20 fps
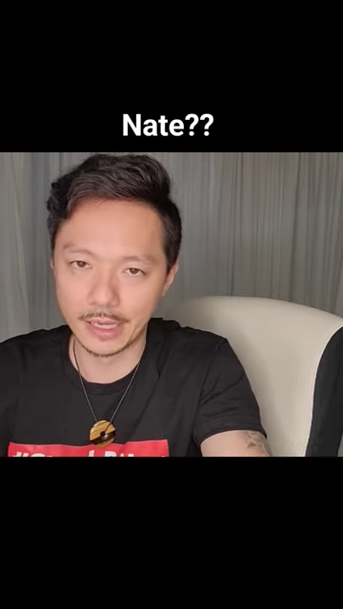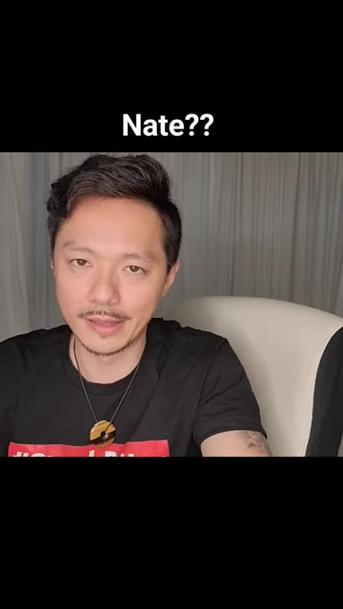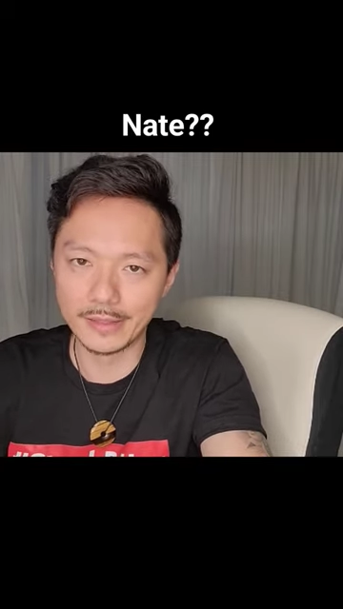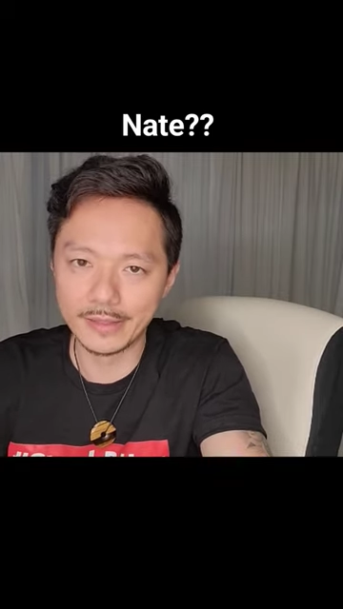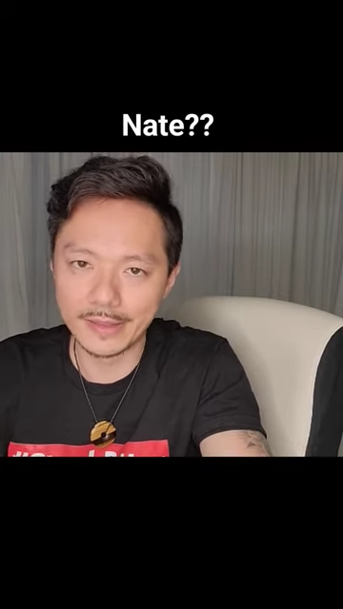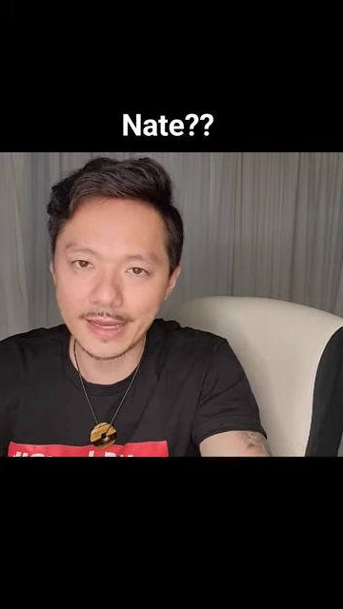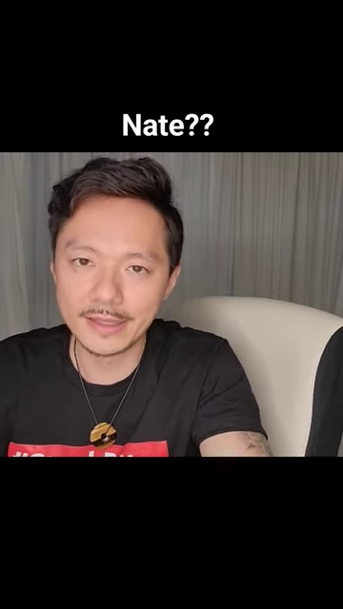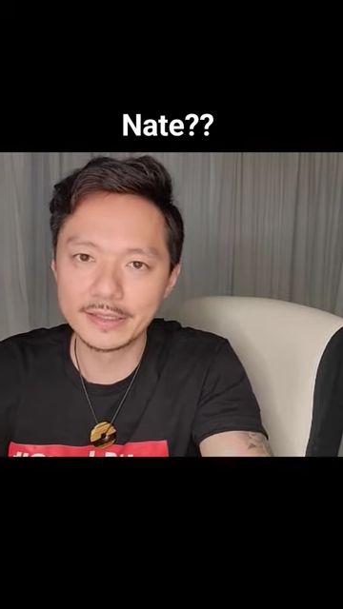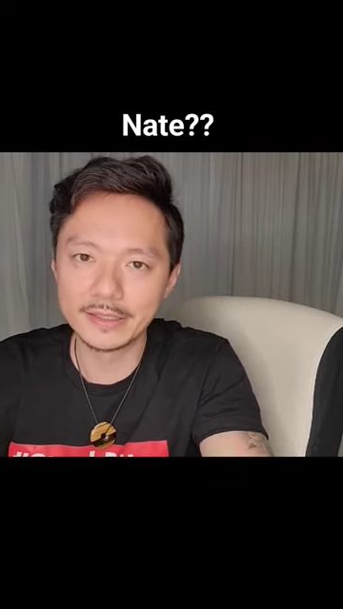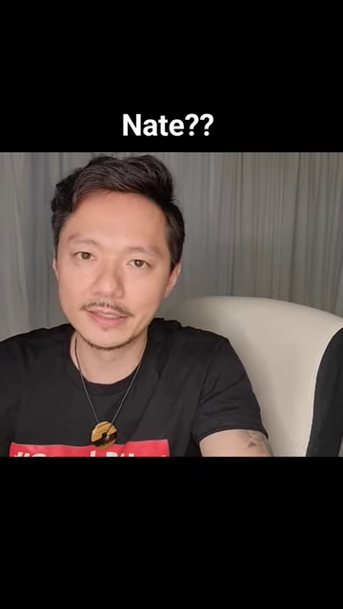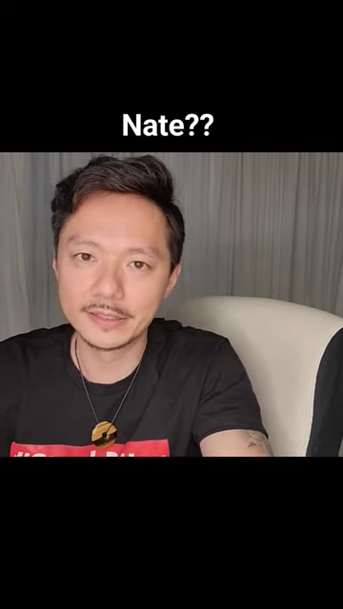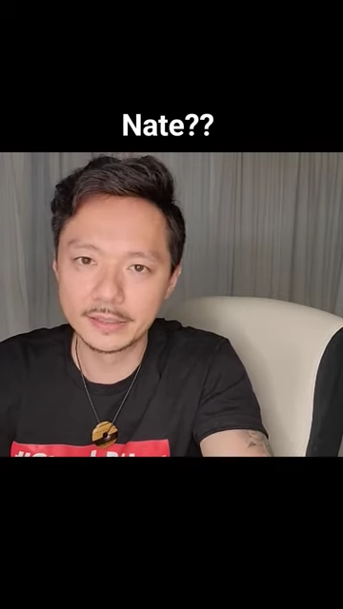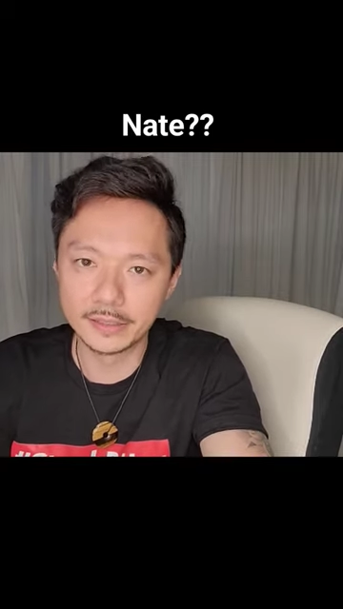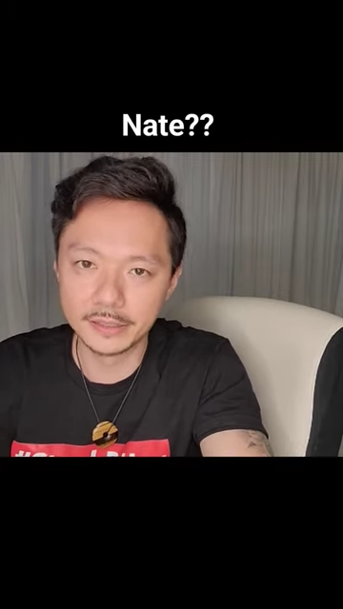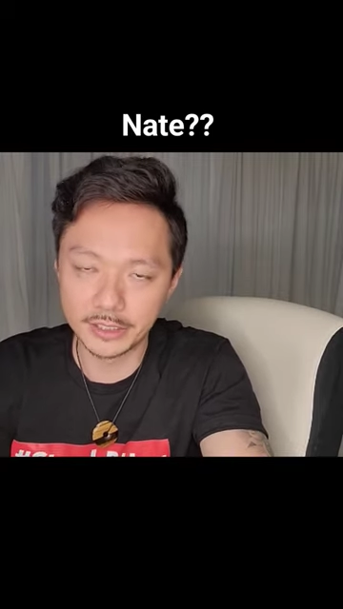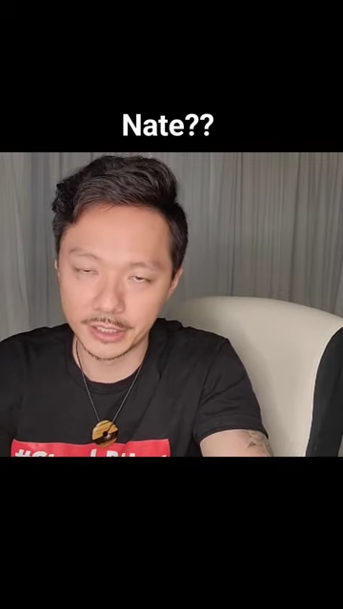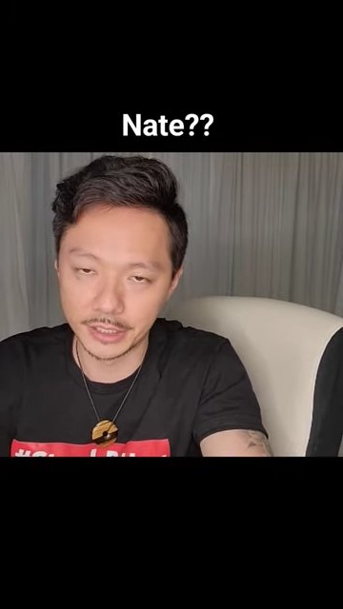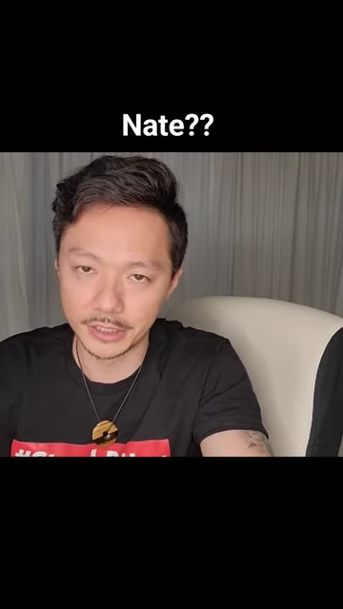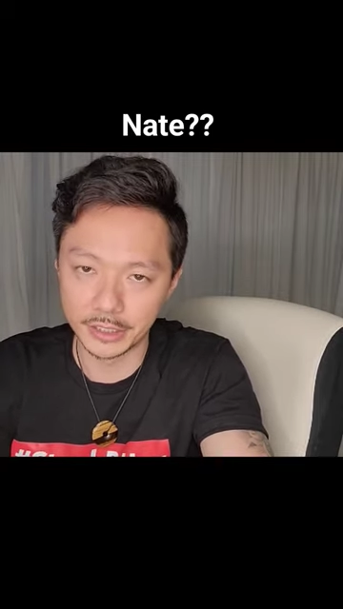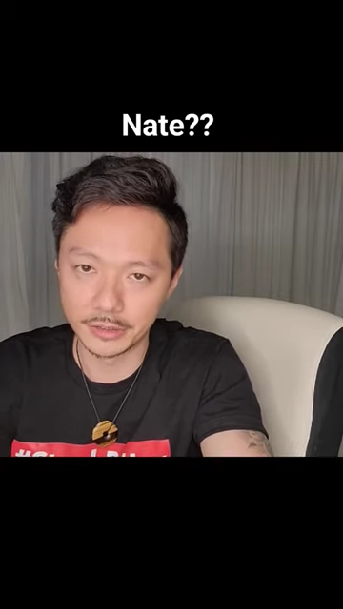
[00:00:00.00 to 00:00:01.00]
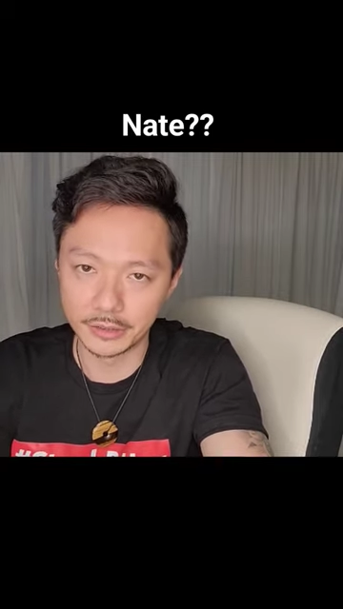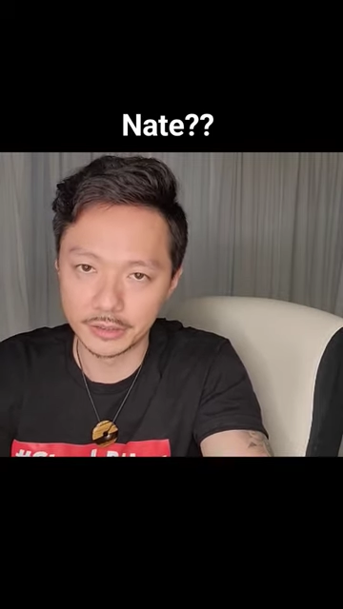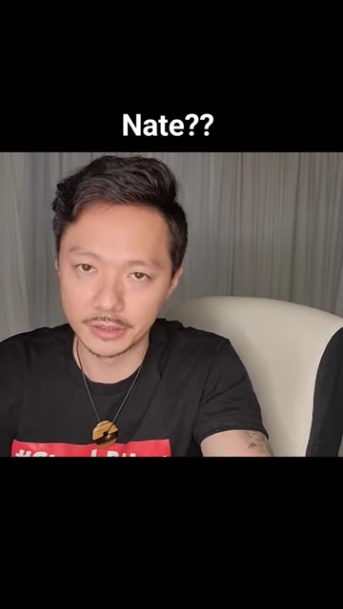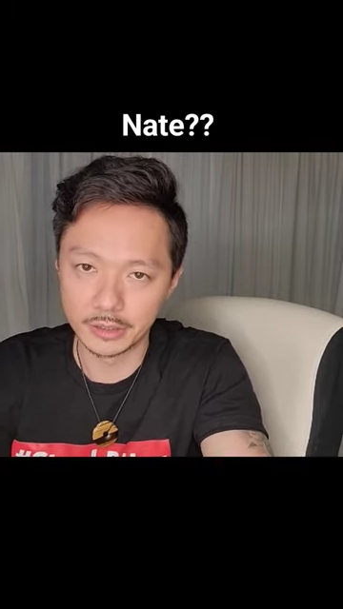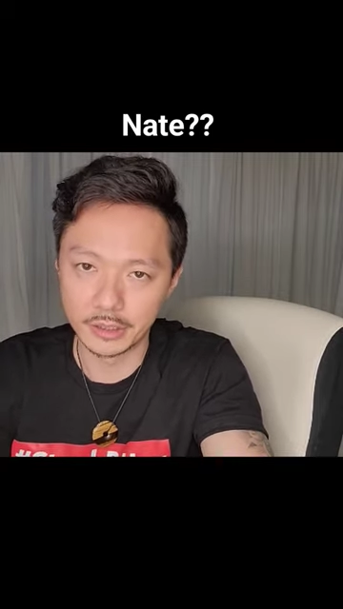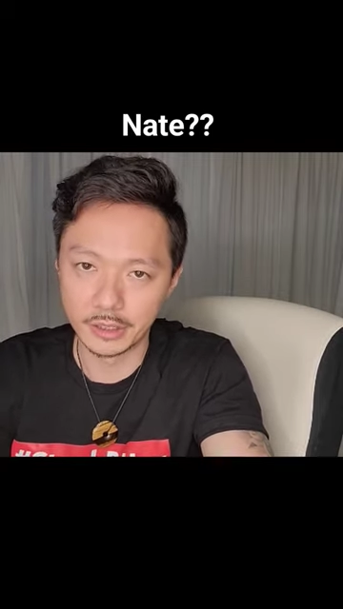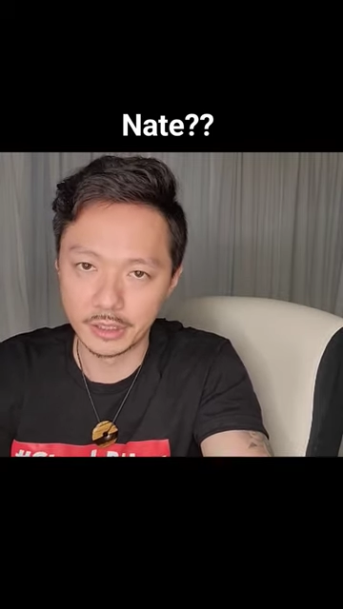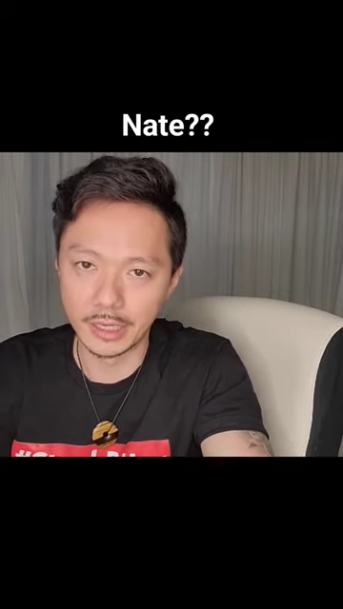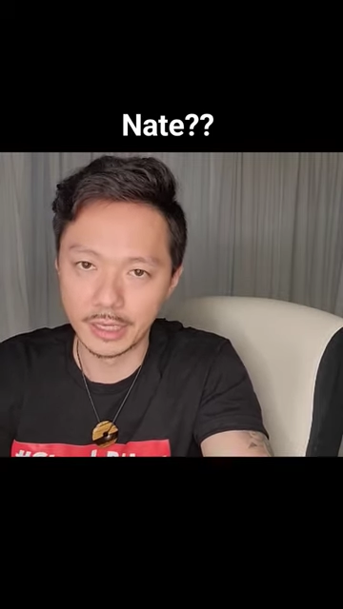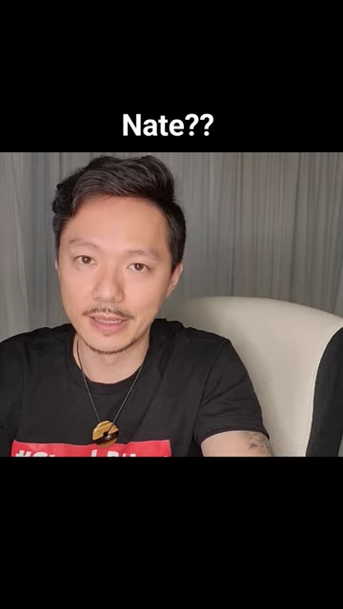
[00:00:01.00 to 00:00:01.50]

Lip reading: and that needs to change,